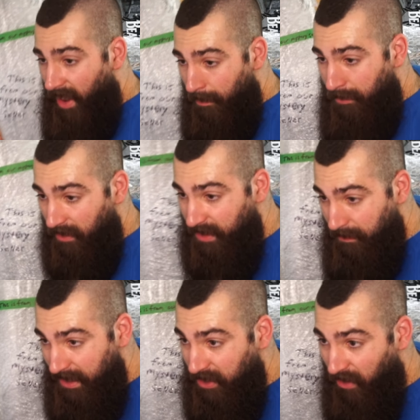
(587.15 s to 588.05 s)
unbox
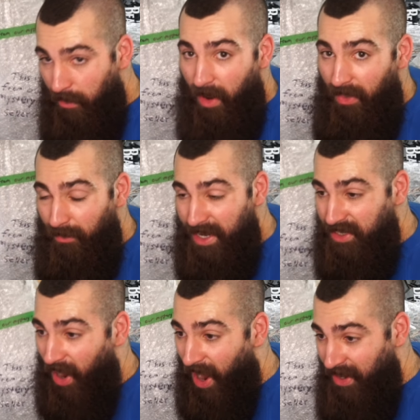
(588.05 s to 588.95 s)
Mystery 1, which
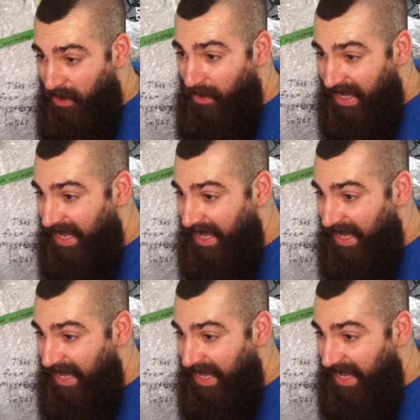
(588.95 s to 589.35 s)
I know what it